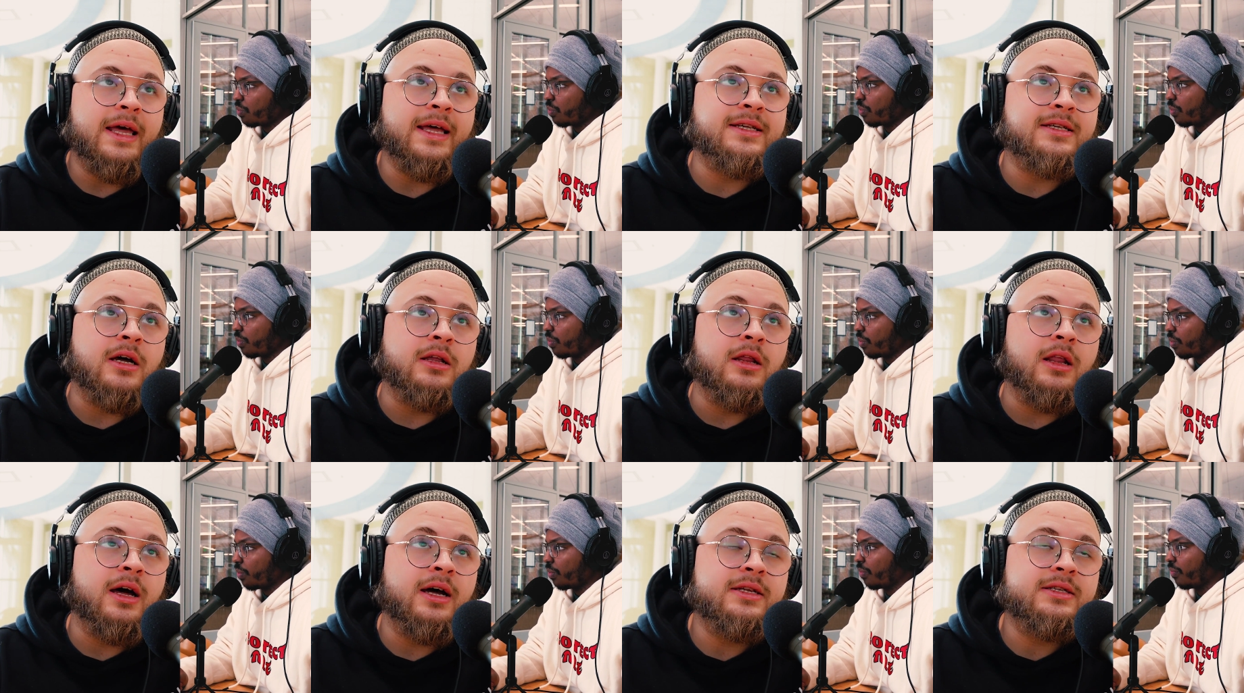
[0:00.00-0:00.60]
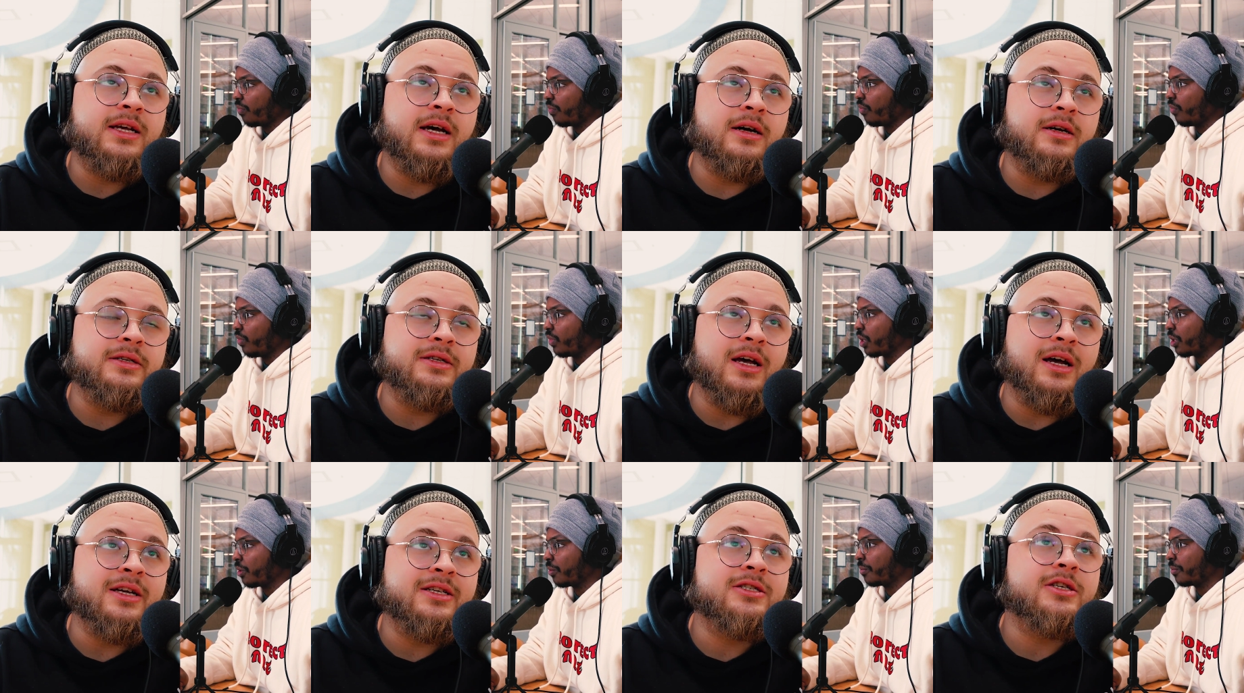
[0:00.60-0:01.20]
Speaker 1: is Allah
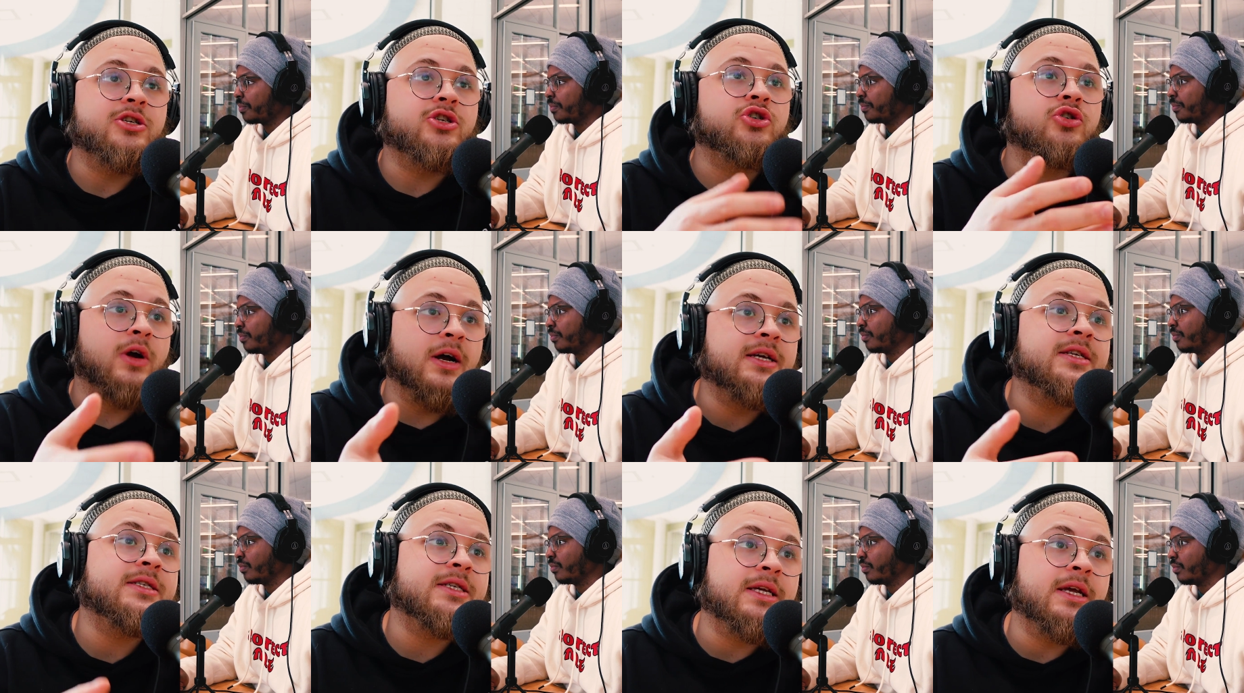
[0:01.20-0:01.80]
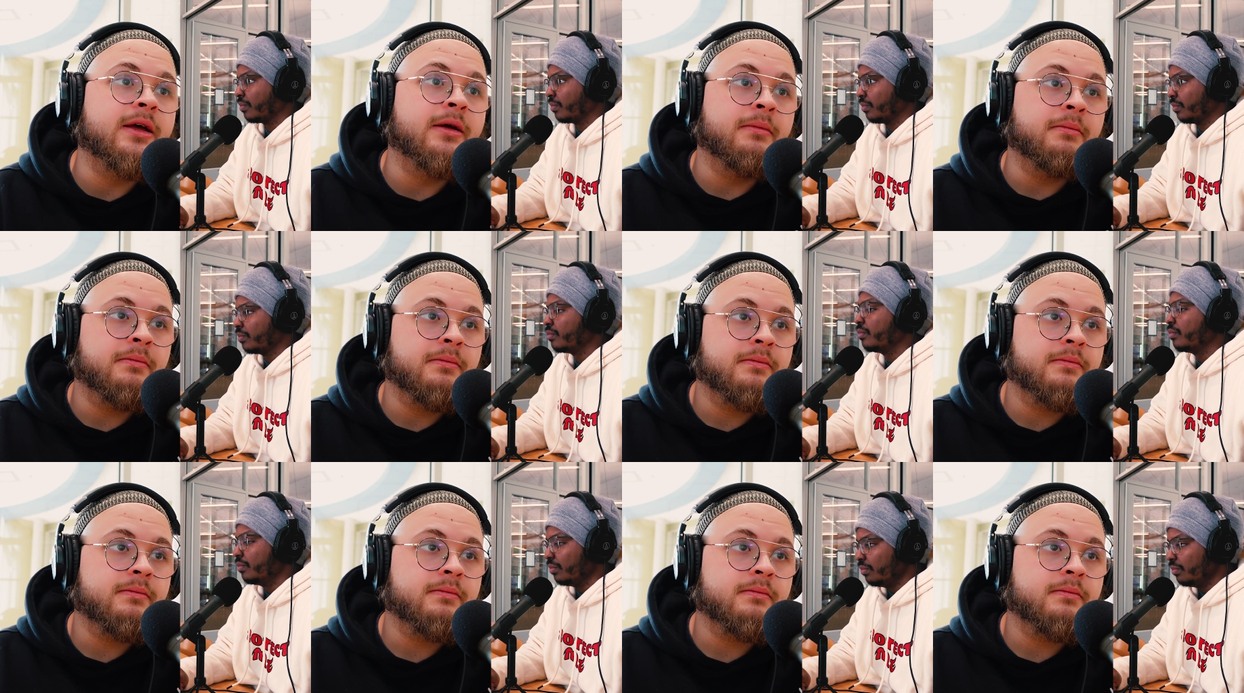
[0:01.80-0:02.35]
tells us to trust him.